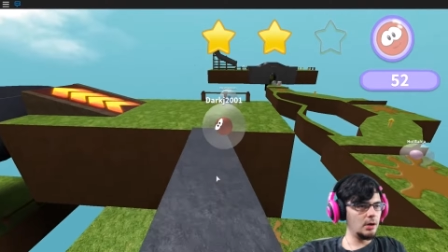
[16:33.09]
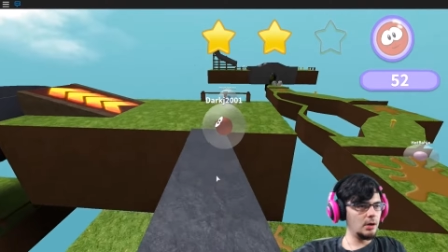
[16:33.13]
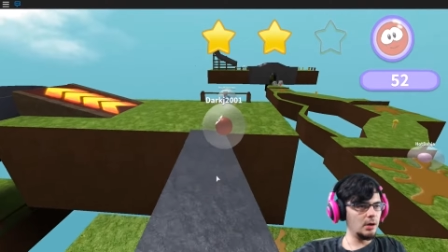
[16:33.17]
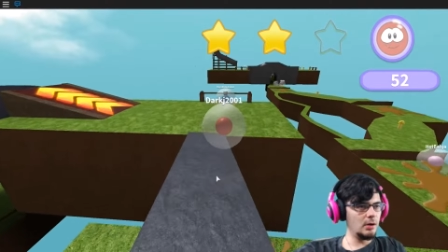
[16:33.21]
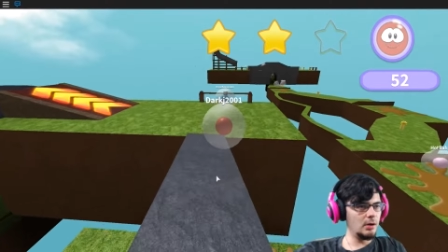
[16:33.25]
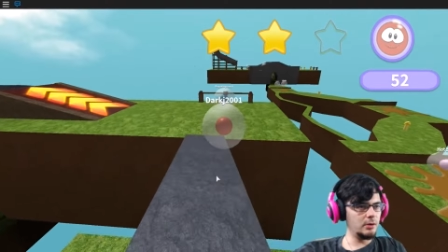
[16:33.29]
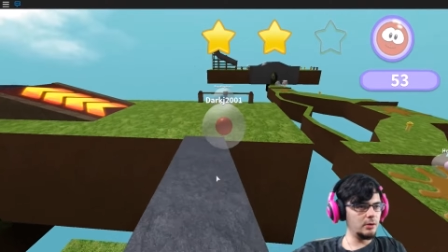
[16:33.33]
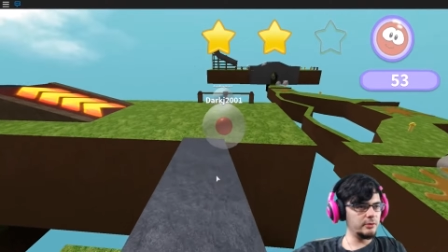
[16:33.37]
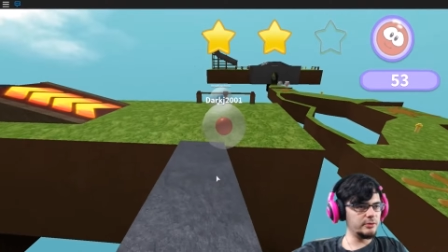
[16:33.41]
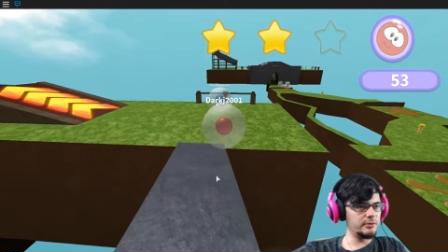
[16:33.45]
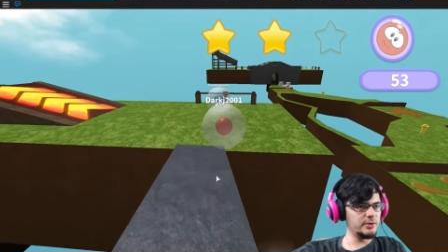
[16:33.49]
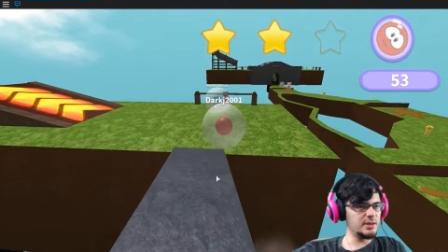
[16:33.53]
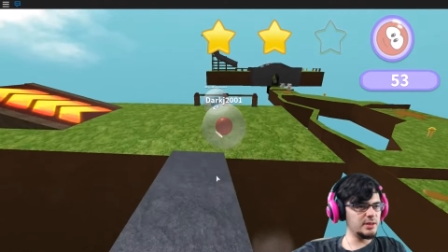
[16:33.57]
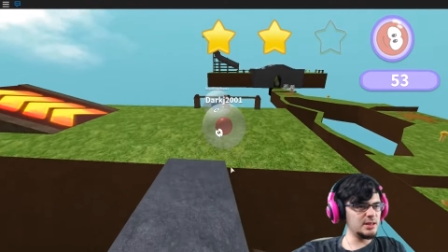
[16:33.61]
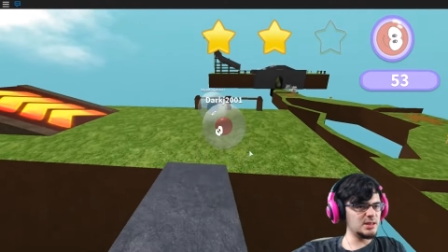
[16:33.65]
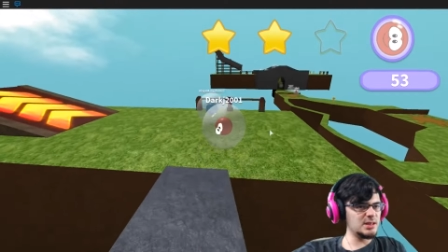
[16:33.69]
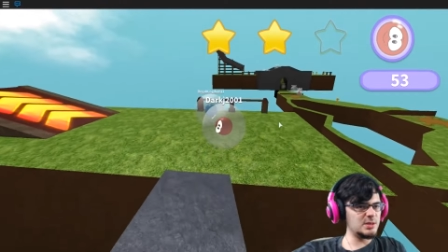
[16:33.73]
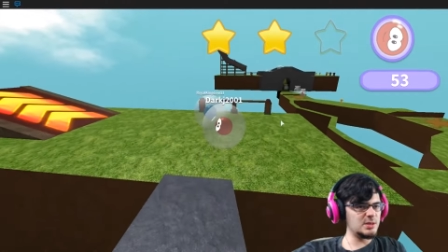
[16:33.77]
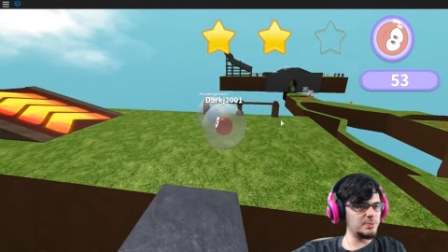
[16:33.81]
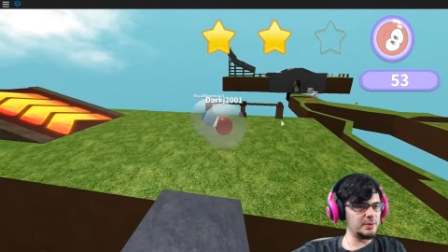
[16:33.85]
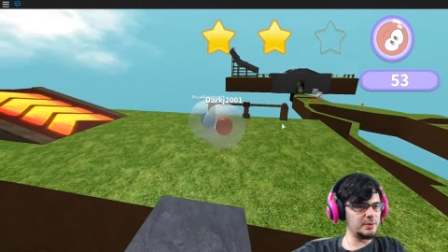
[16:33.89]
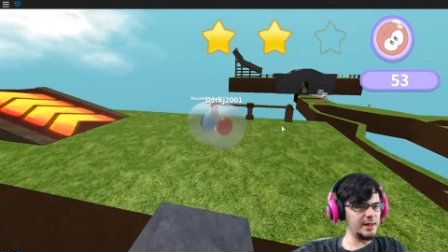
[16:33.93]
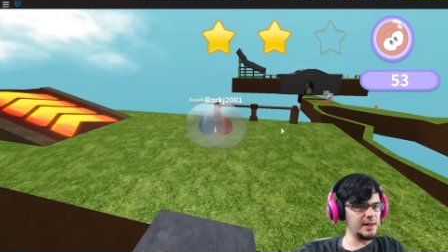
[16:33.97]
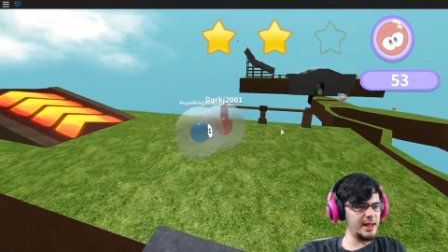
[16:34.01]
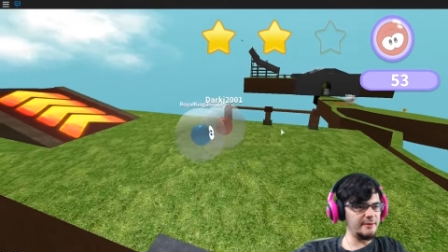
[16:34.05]
over
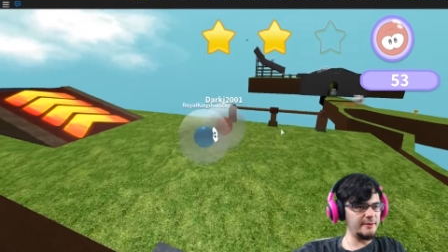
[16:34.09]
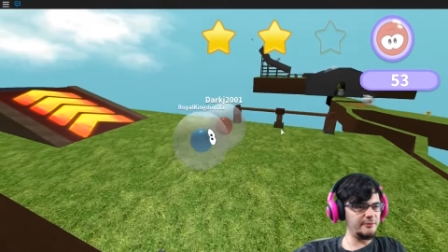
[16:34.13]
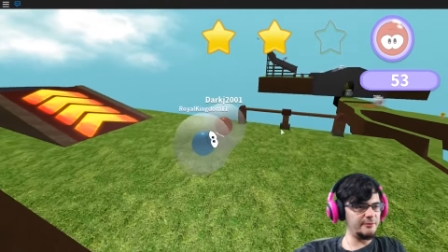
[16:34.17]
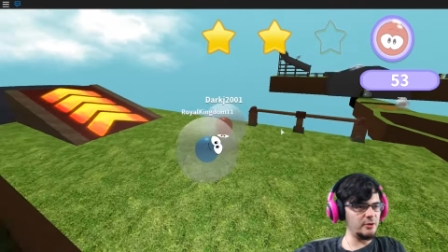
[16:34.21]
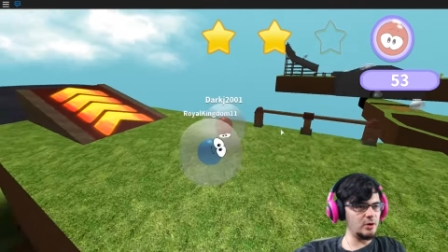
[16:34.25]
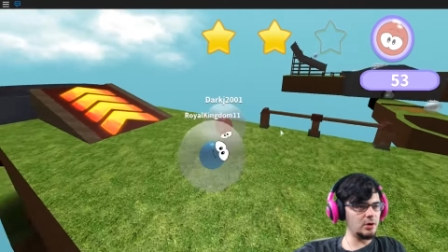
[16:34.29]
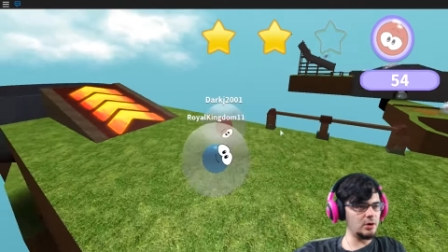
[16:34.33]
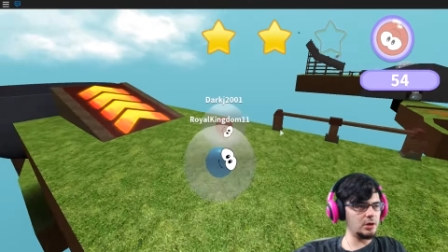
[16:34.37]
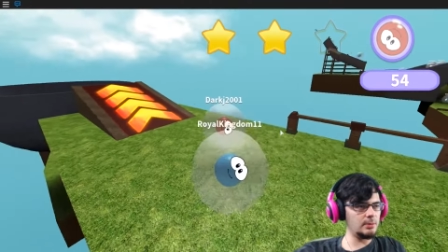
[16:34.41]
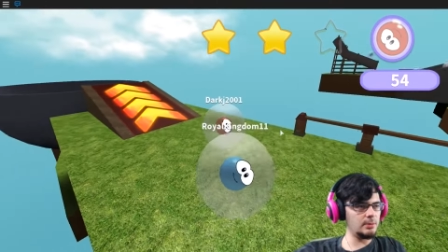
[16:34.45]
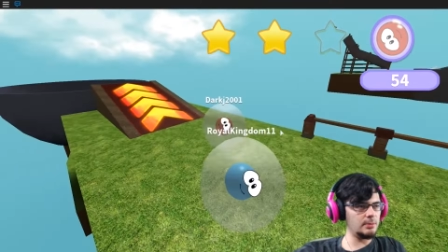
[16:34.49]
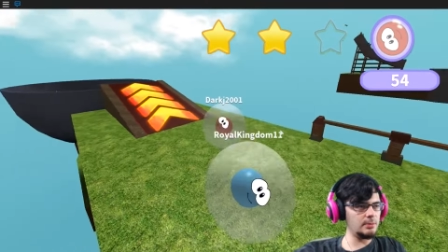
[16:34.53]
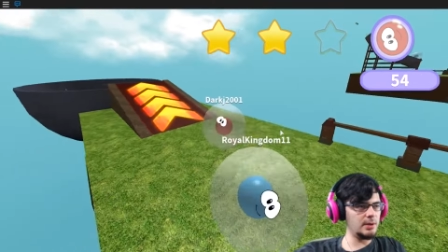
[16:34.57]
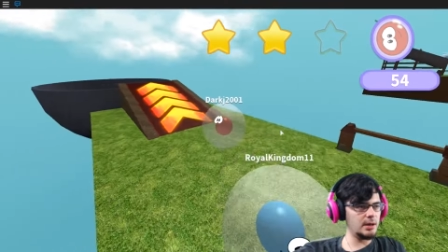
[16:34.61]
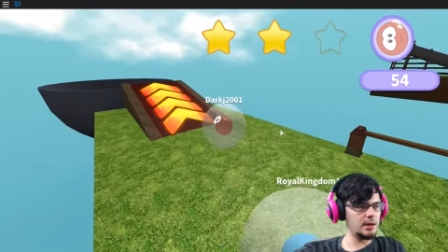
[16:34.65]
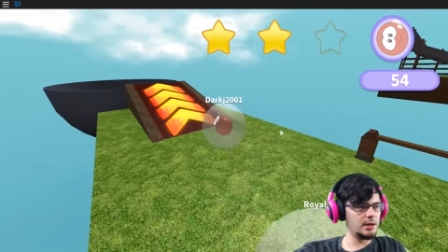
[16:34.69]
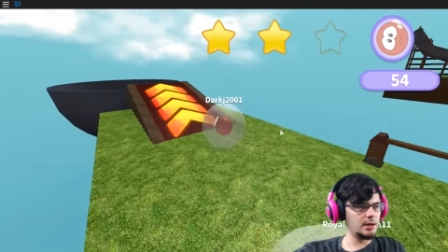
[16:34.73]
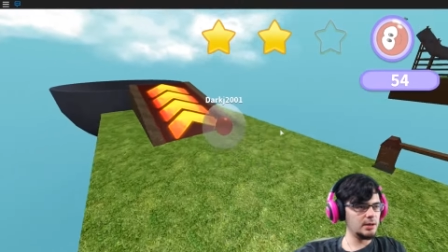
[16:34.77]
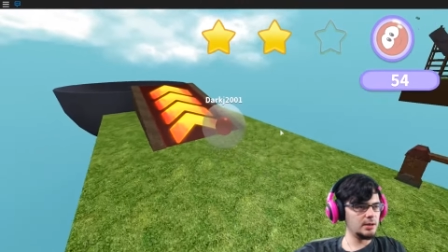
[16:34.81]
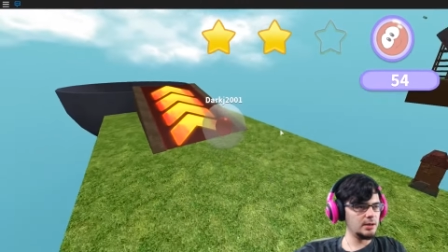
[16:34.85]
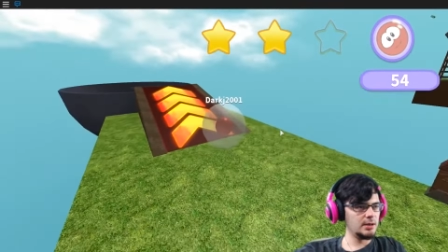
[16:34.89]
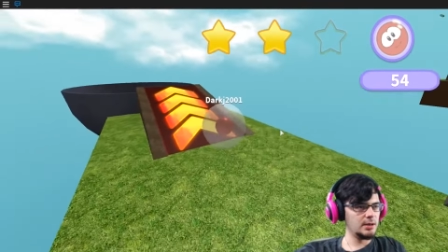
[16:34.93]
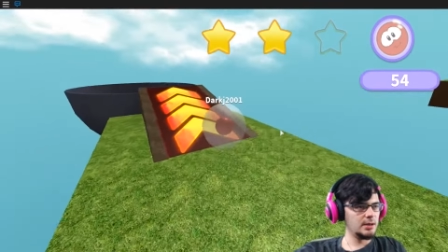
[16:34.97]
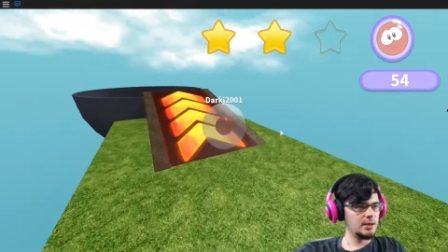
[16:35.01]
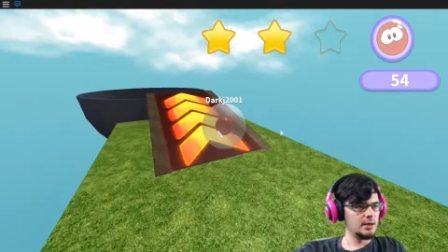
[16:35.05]
this platform,
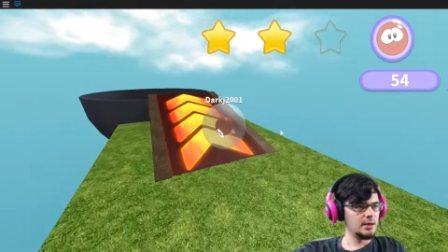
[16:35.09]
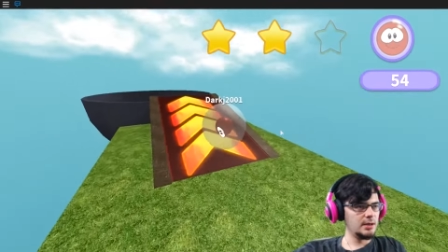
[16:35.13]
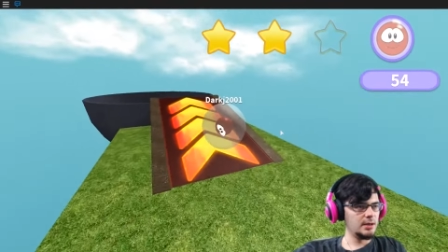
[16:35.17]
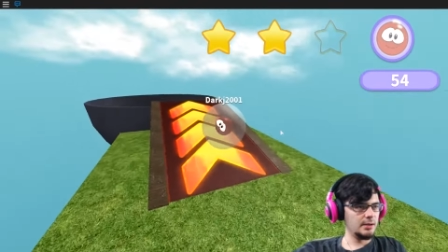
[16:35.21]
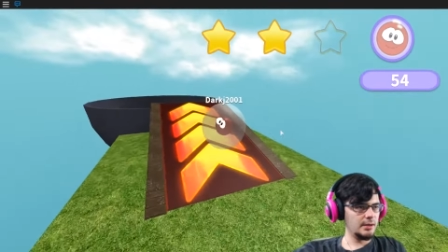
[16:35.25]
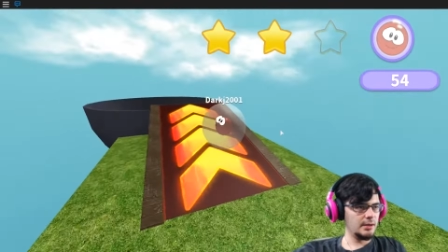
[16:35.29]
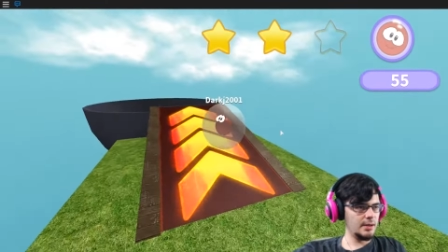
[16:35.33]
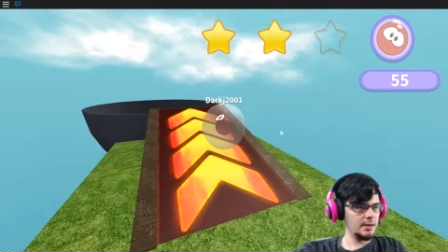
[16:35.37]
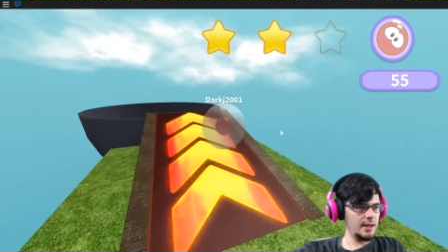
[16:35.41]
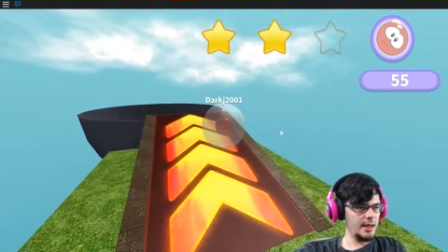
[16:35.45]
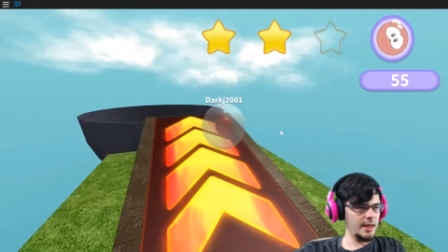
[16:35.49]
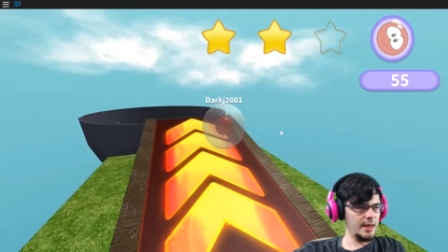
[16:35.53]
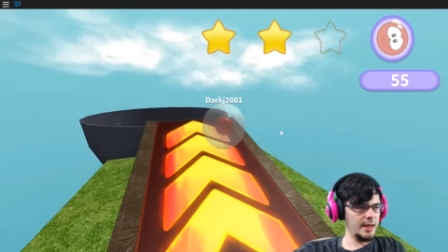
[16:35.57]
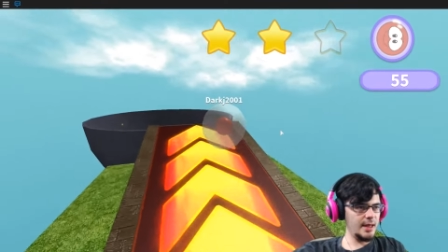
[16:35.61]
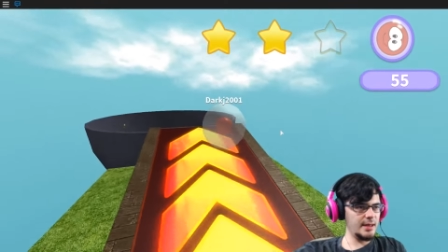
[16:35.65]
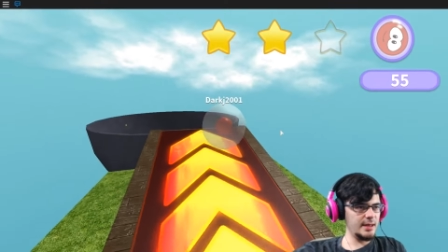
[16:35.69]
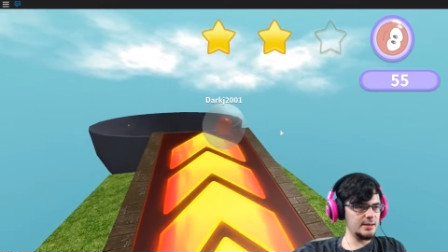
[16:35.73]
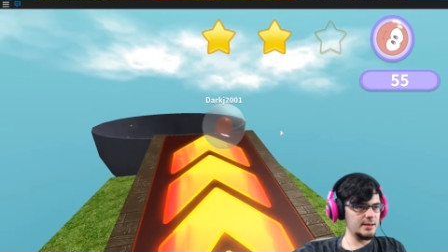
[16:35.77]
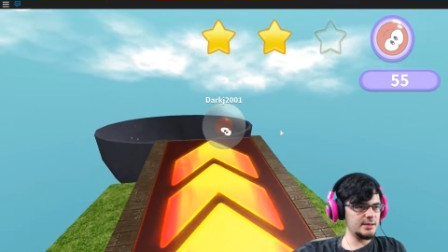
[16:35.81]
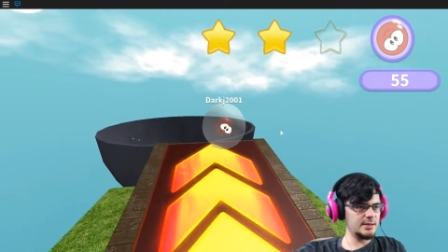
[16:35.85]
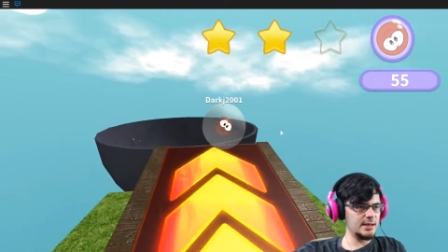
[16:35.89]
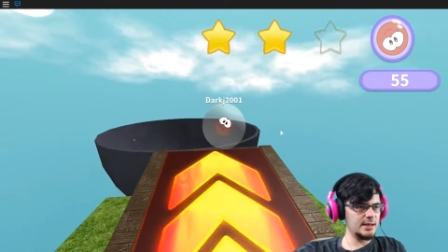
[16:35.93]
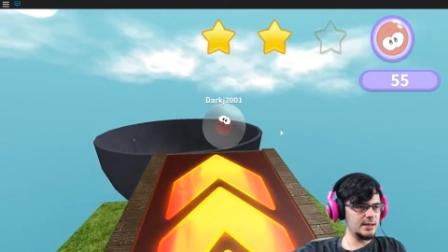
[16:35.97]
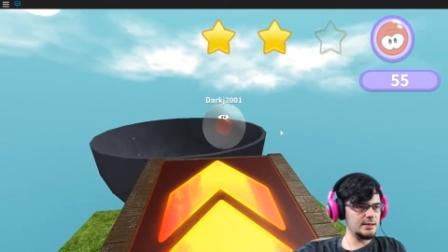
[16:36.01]
and